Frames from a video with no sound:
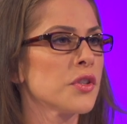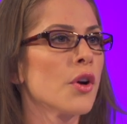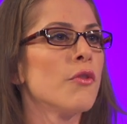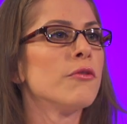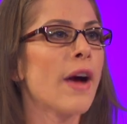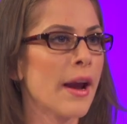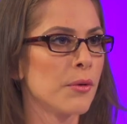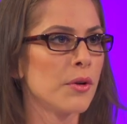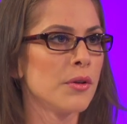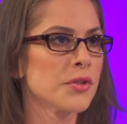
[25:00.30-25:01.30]
to go
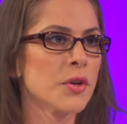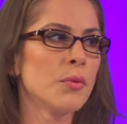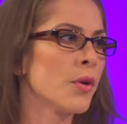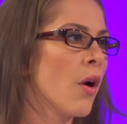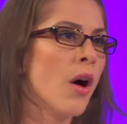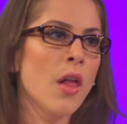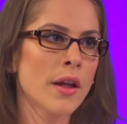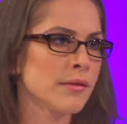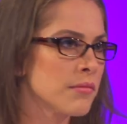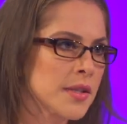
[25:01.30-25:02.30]
viral? So we're all
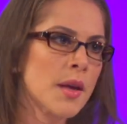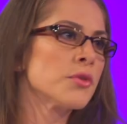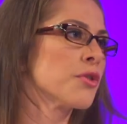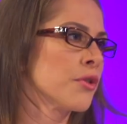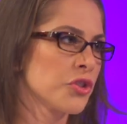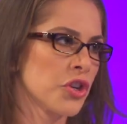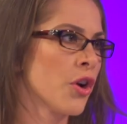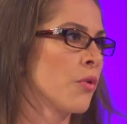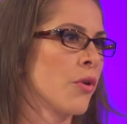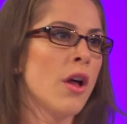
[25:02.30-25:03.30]
on some sort of
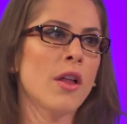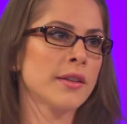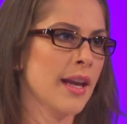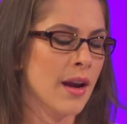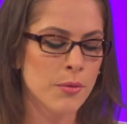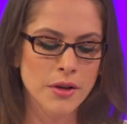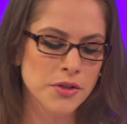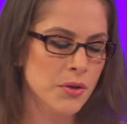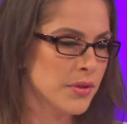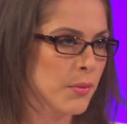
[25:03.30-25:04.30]
show, we're all on camera,
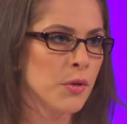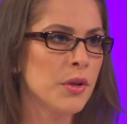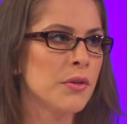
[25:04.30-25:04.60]
so tell me what